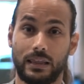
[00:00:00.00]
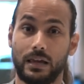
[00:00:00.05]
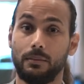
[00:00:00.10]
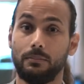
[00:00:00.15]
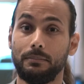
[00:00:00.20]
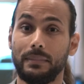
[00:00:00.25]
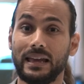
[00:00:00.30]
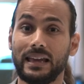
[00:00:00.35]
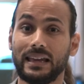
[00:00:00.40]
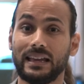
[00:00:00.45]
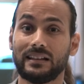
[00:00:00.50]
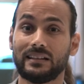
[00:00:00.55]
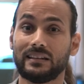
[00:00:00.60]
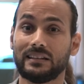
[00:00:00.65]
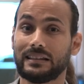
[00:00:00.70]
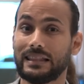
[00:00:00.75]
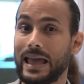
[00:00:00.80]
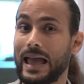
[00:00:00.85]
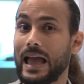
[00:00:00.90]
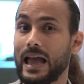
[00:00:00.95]
They may get
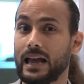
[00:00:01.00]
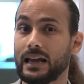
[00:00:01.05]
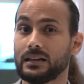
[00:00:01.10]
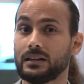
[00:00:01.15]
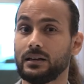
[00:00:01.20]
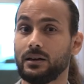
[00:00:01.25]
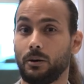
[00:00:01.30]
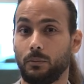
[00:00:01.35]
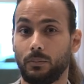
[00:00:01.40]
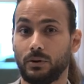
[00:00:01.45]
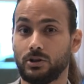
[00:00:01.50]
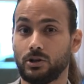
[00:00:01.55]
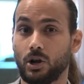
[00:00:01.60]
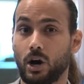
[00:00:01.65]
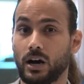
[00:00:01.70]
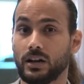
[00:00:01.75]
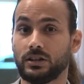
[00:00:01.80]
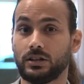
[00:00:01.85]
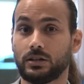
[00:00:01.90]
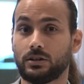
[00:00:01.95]
snagged, but
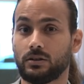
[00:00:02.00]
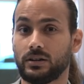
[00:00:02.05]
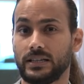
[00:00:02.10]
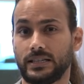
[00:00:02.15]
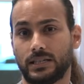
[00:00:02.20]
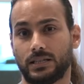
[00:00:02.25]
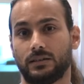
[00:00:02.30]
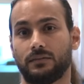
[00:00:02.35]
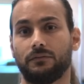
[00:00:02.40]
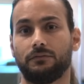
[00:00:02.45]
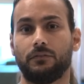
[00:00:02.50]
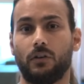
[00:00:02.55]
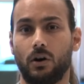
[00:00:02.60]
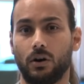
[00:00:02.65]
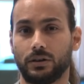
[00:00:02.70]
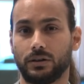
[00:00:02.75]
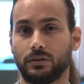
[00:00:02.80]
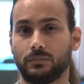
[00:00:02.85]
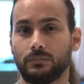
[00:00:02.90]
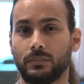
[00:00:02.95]
not decrease in
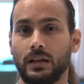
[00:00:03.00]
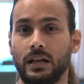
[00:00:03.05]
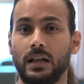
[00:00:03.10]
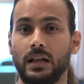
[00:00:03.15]
volume.